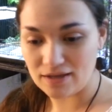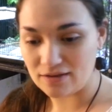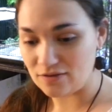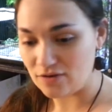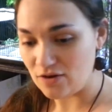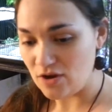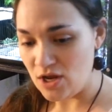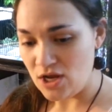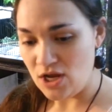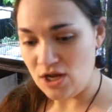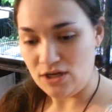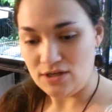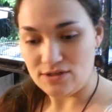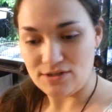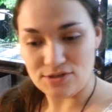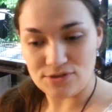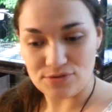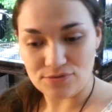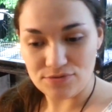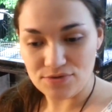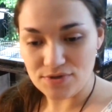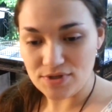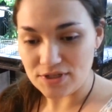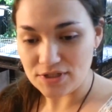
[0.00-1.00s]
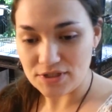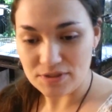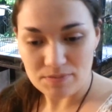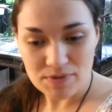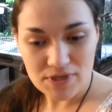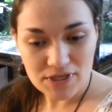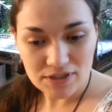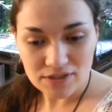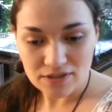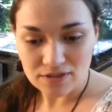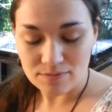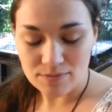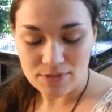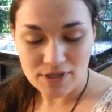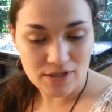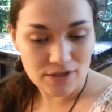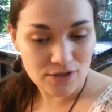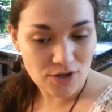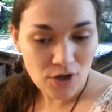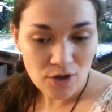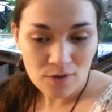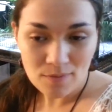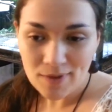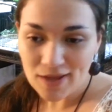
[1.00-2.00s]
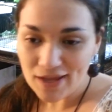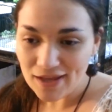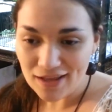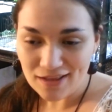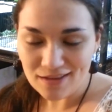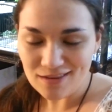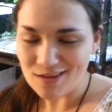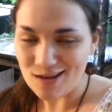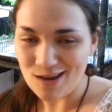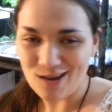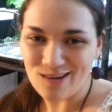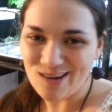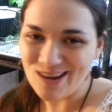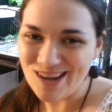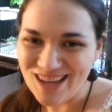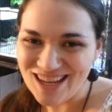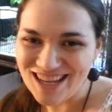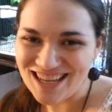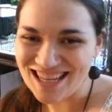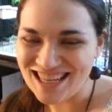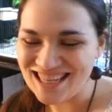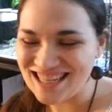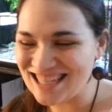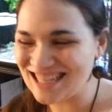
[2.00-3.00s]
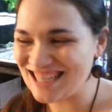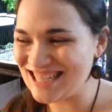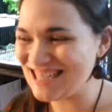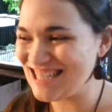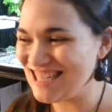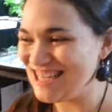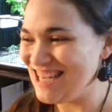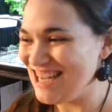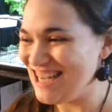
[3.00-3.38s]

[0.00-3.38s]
It just really speaks to me, you know, man? No, because